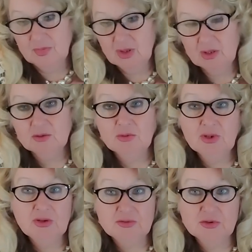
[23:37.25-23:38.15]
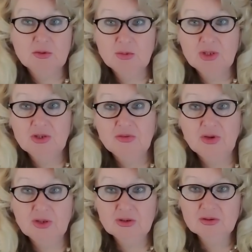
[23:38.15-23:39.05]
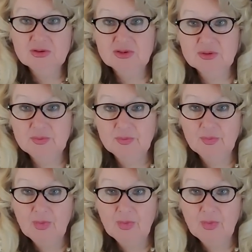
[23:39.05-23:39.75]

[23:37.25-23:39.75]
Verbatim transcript: that we have so many fires